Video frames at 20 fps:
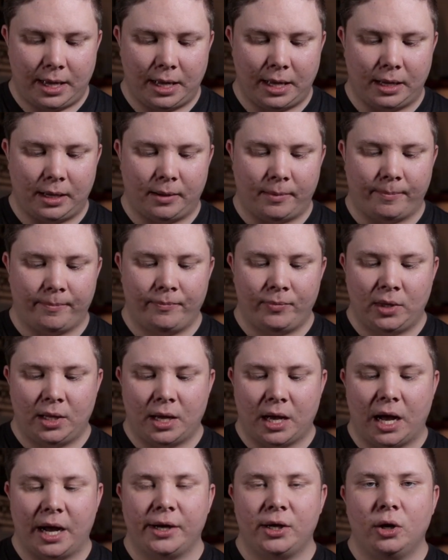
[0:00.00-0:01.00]

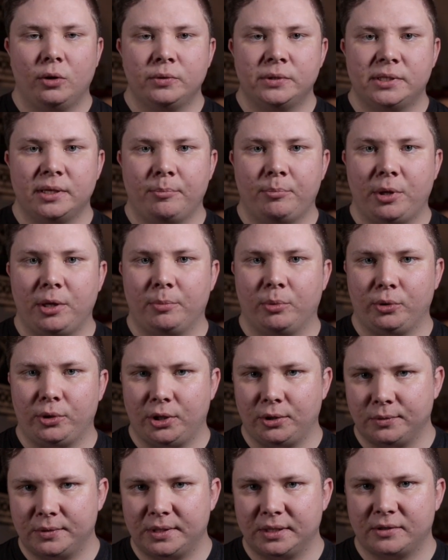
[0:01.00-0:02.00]
I know some people
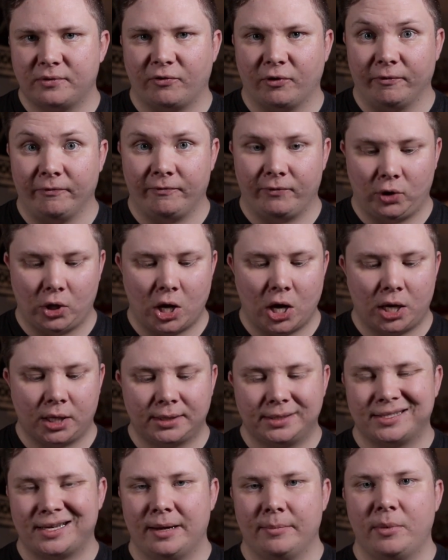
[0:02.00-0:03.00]
use this for
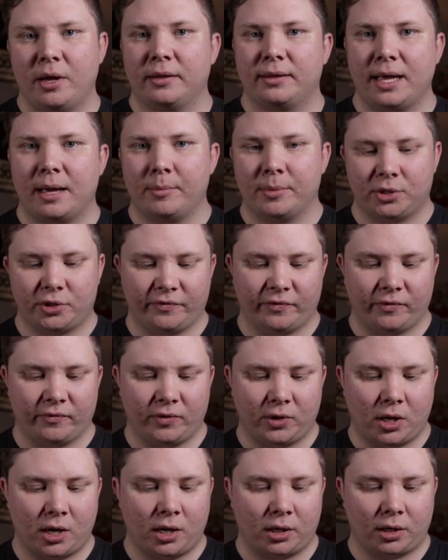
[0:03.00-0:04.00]
vlogs. I'm not that much of a
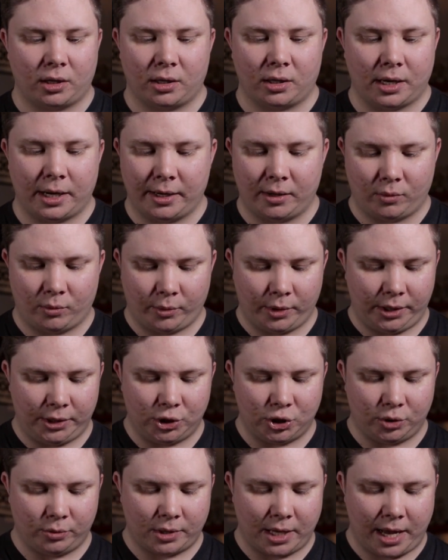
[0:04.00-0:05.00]
vlogger. I don't really
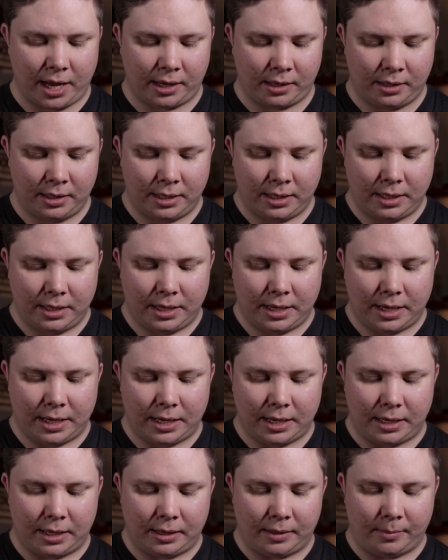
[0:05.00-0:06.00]
do that.
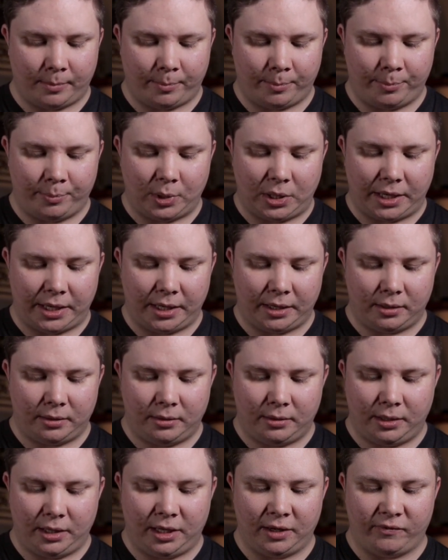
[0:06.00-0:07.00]
But
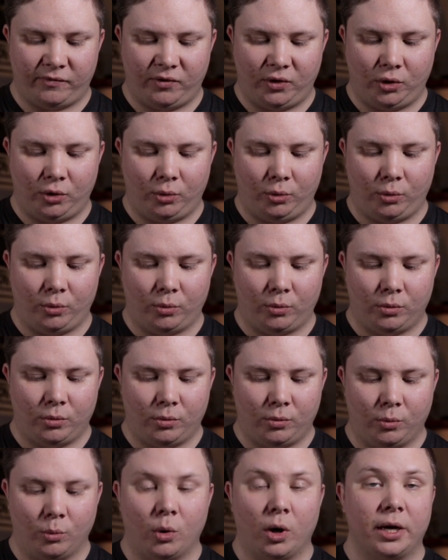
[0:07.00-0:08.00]
if you
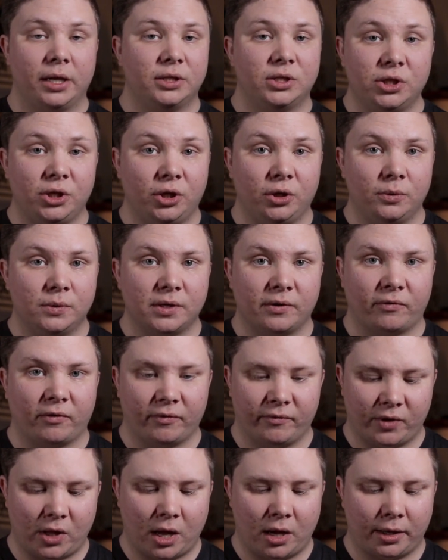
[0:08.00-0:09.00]
wanted to use it for
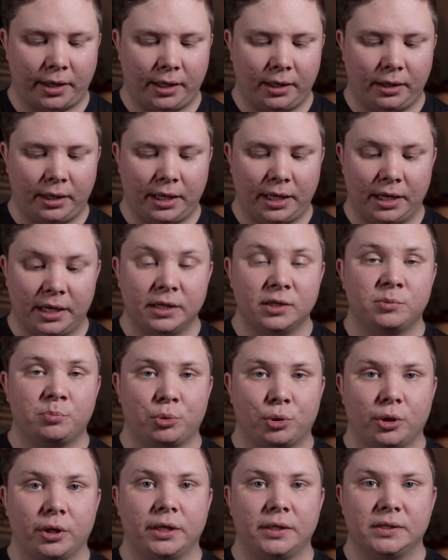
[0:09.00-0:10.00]
vlogging, it is
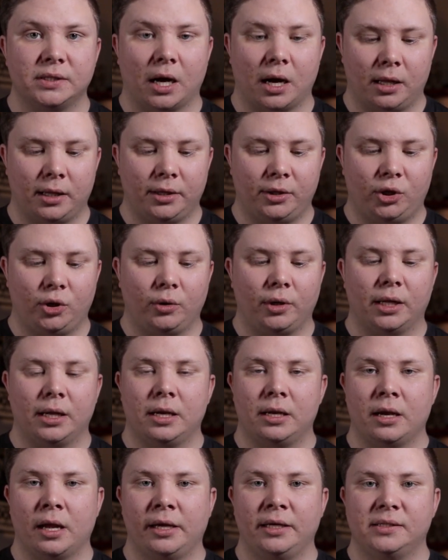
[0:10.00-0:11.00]
pretty solid. You get
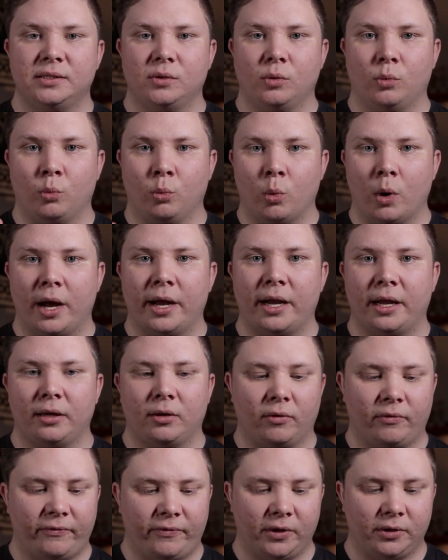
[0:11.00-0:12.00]
a nice wide
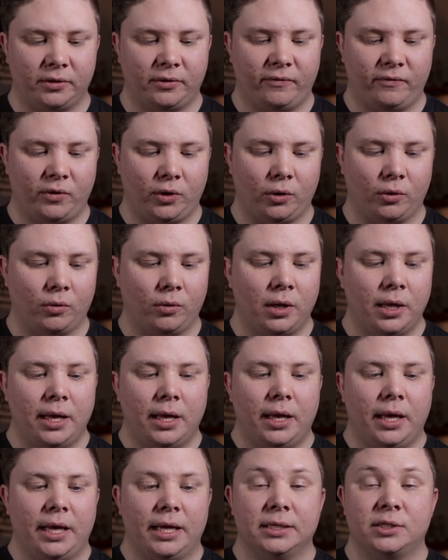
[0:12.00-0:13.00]
angle field of view.
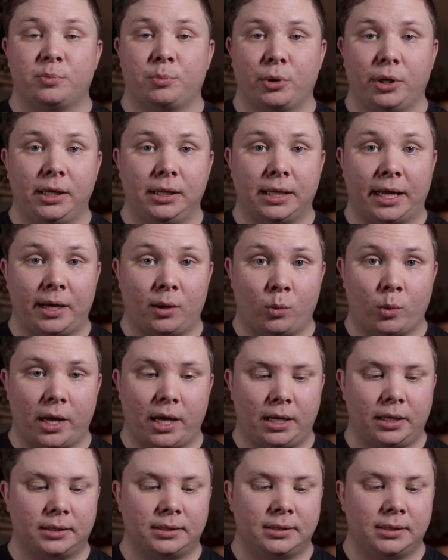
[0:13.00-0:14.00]
It's pretty
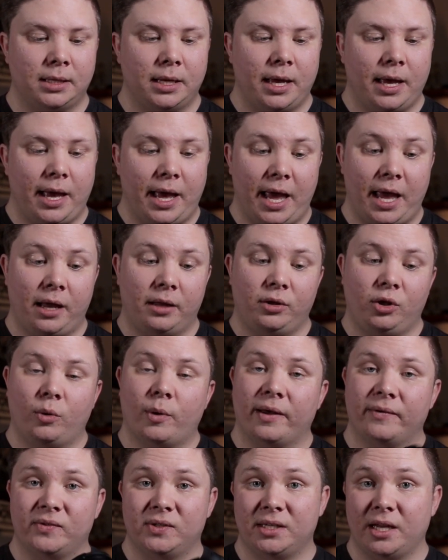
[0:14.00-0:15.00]
lightweight, and you
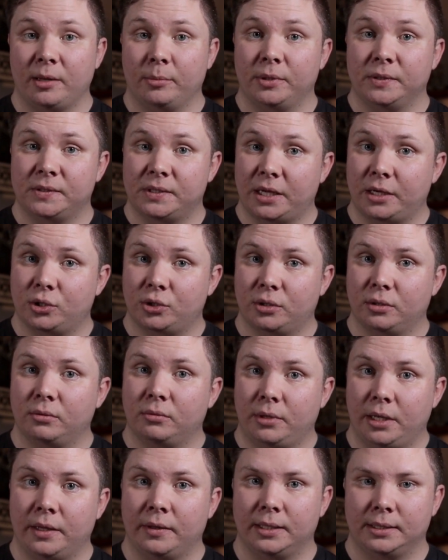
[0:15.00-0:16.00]
have stabilization
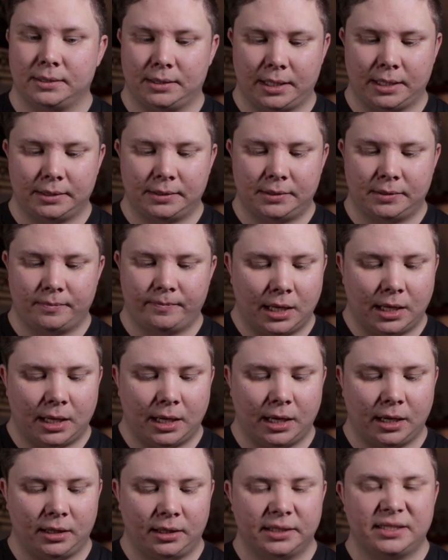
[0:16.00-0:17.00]
in this lens.
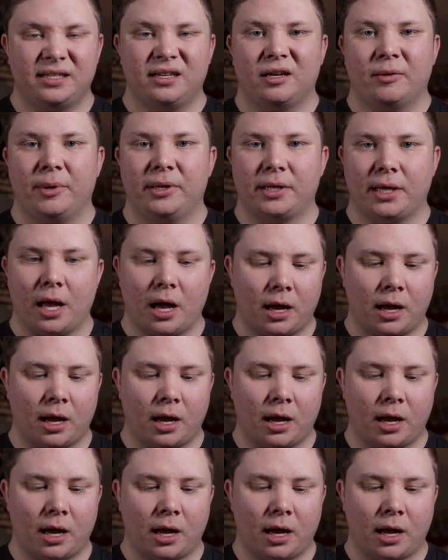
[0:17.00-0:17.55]
Let's talk about the